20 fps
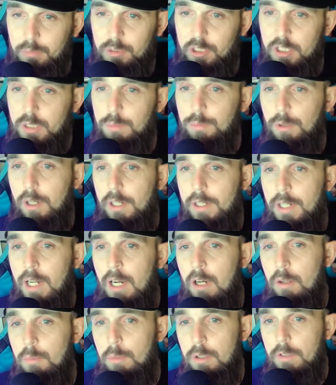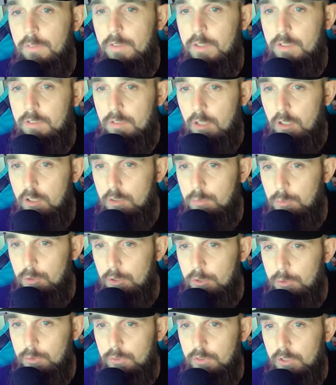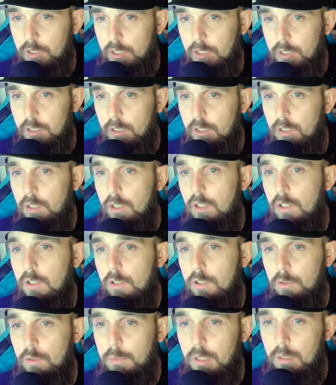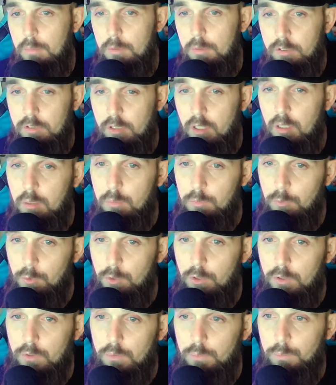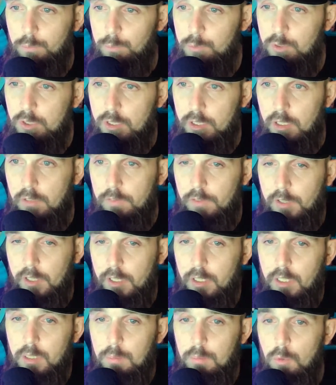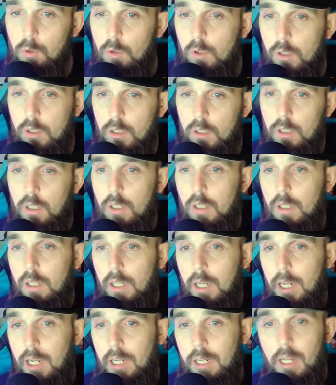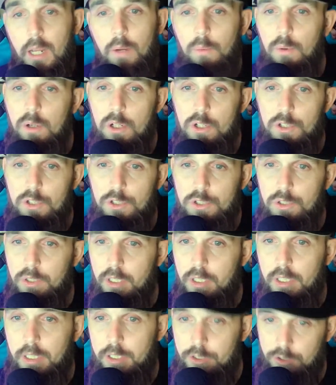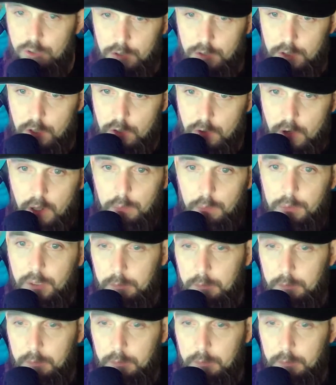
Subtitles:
him cheap right now, but if he starts producing, you'll be able to sell him for significantly more, and at worst, you can get your 3rd round